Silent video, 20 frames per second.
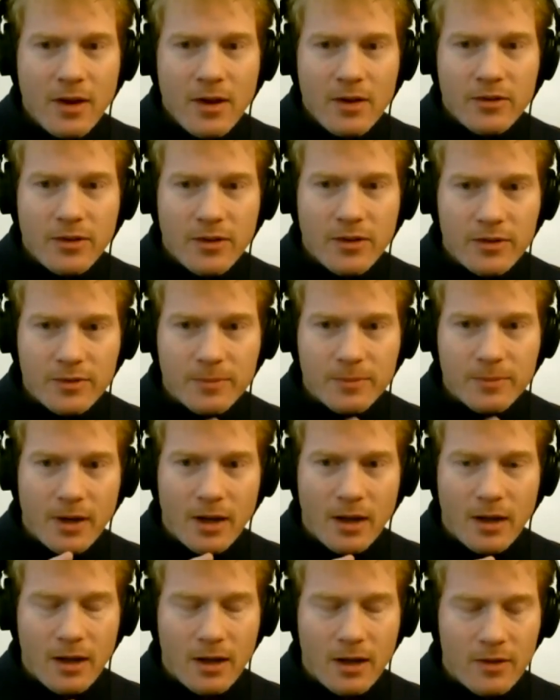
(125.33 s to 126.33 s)
So there's
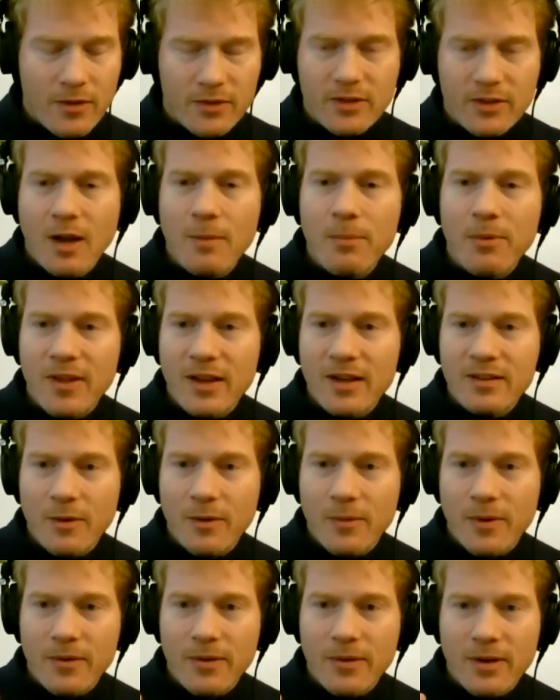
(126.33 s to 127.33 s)
a couple things I
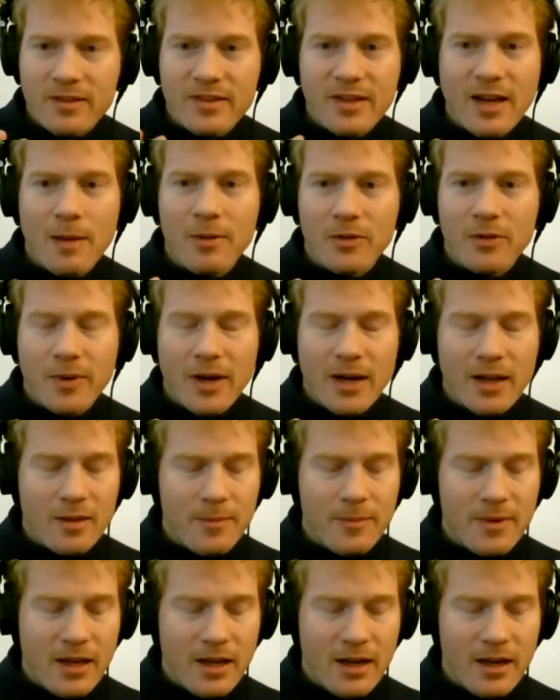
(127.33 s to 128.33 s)
want to establish right at the
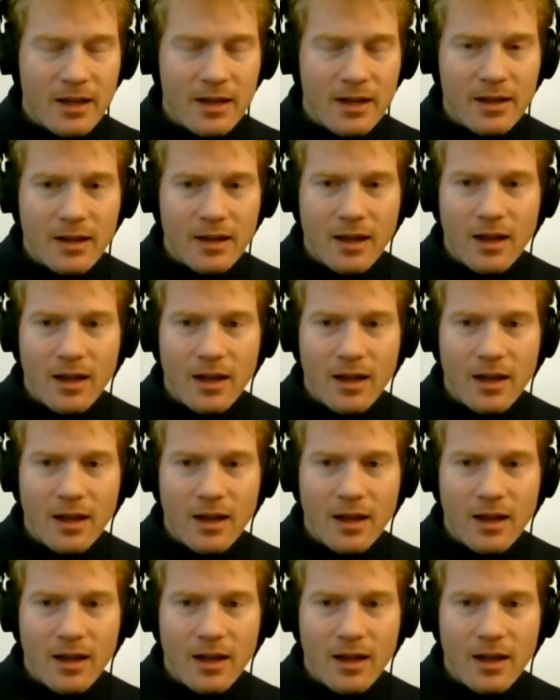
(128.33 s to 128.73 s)
beginning